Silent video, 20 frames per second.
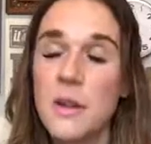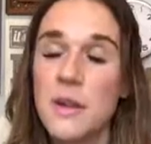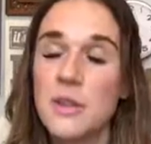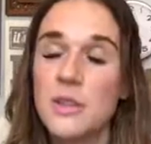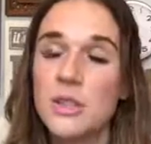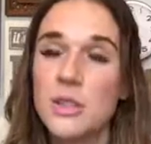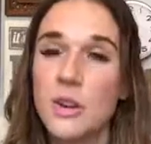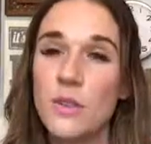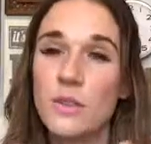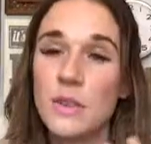
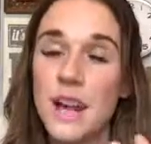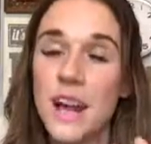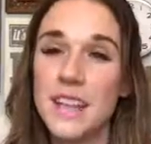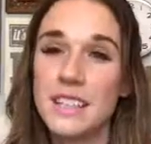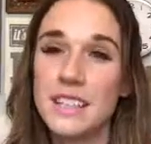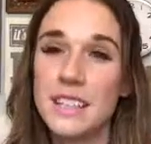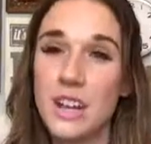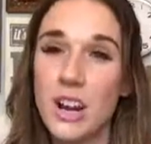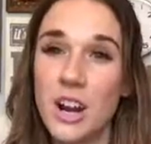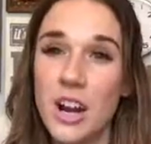So for
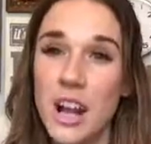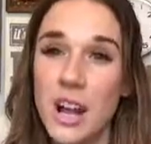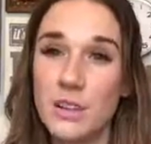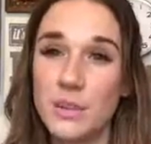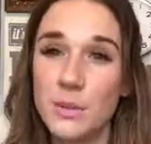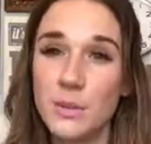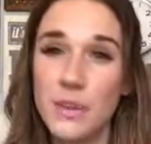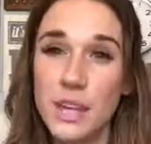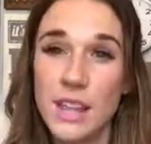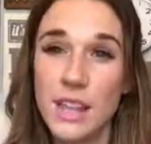us in our
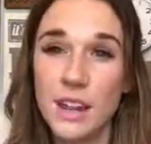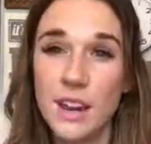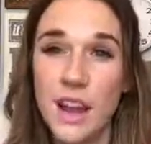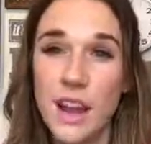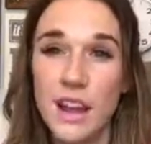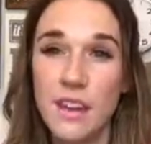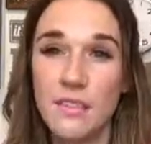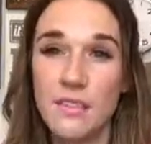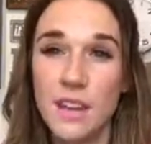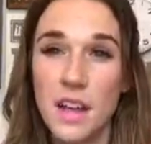house, we'll either
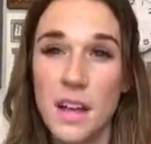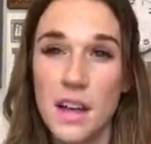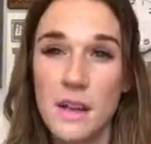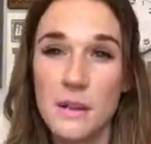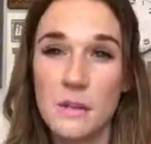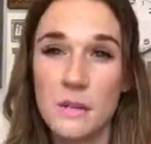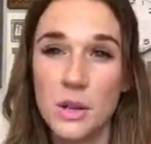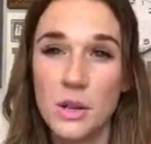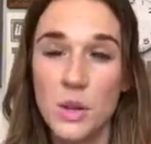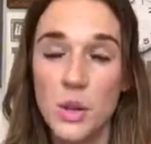have
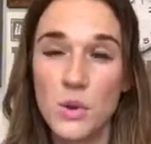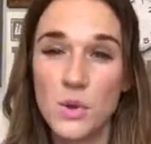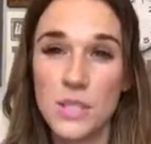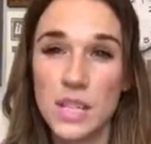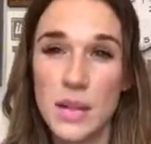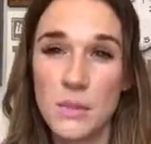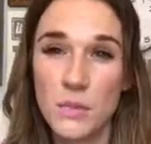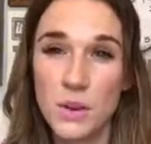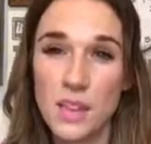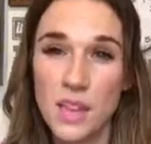alone
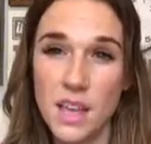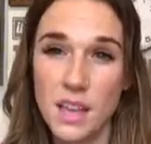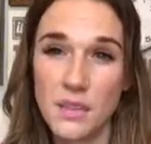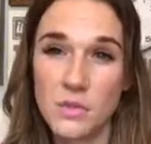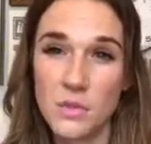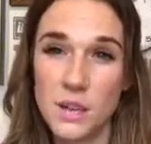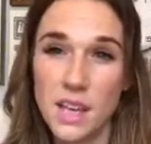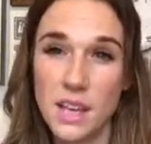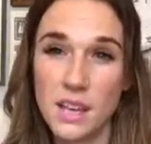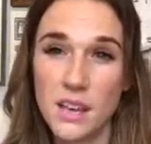time where they can
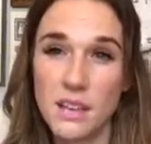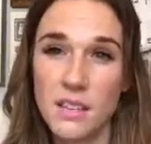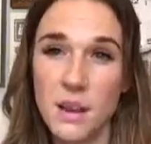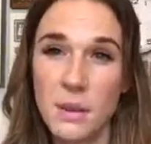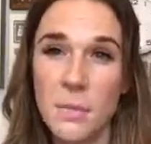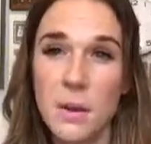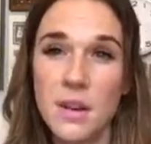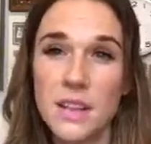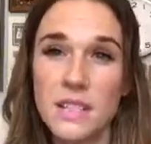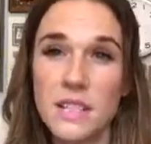read their
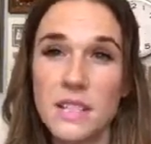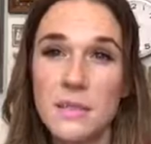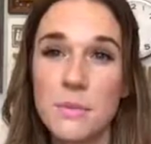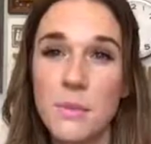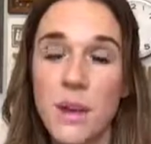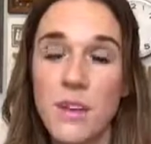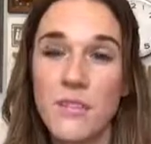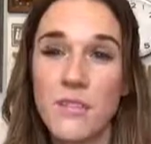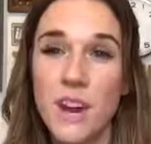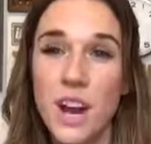books,
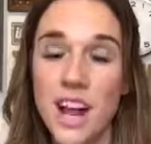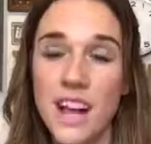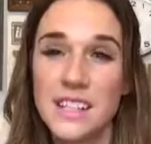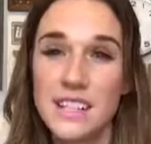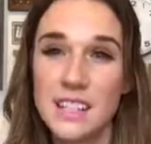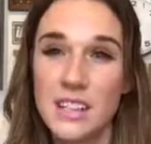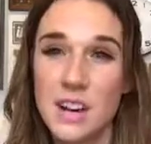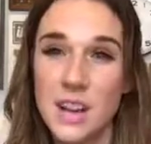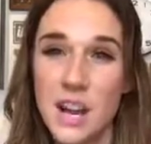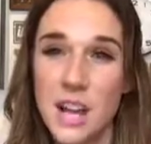but for us
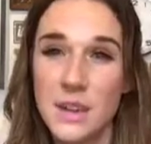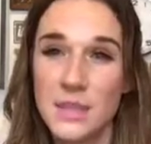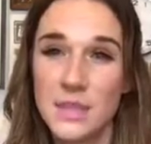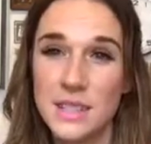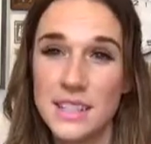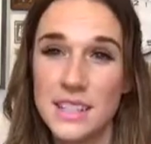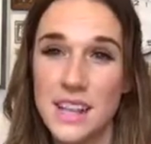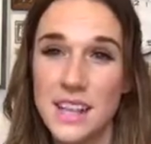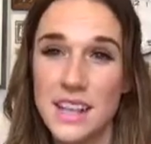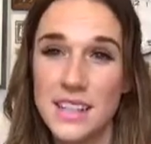in our house,
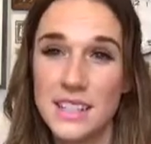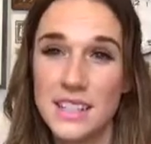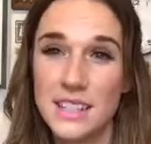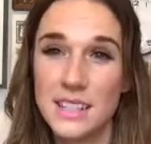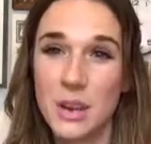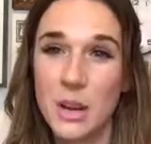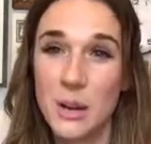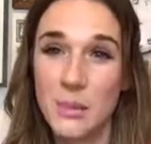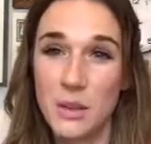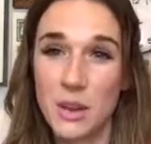it's
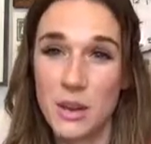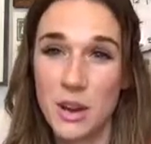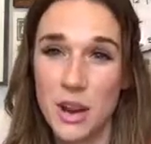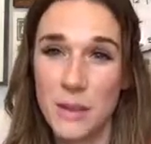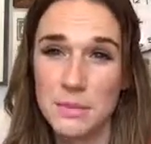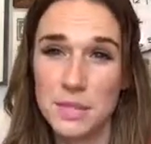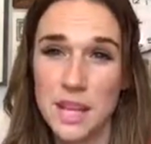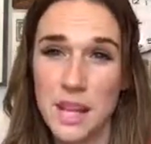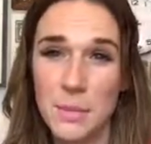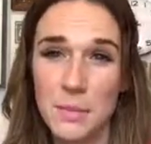hermit
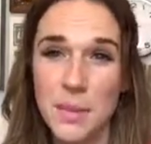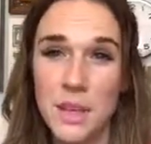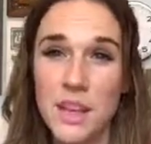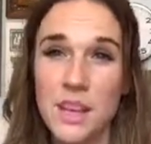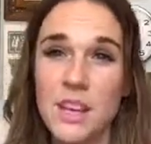crab time.